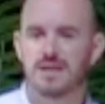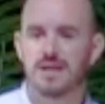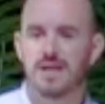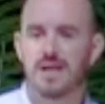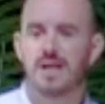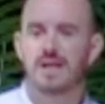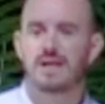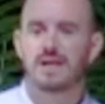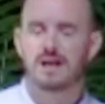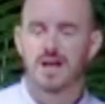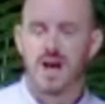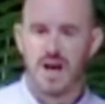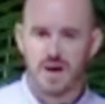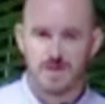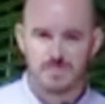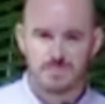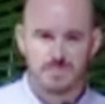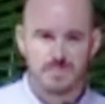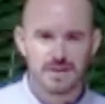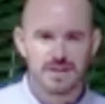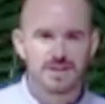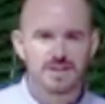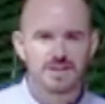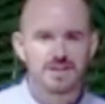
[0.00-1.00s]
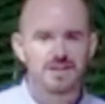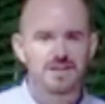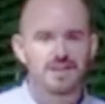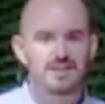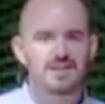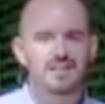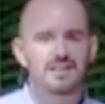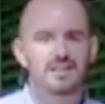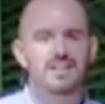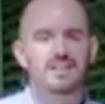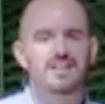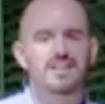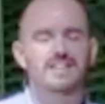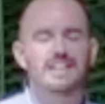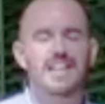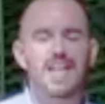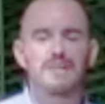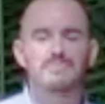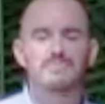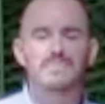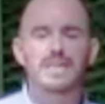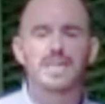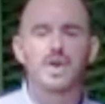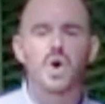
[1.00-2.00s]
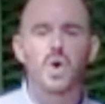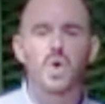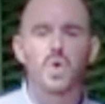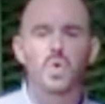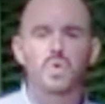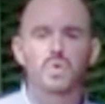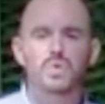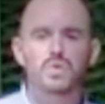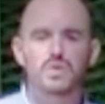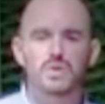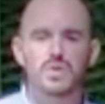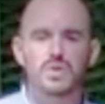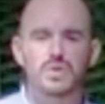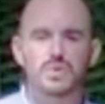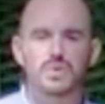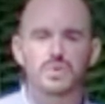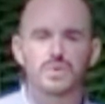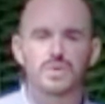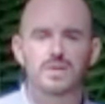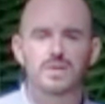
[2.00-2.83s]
Come, let me hold you."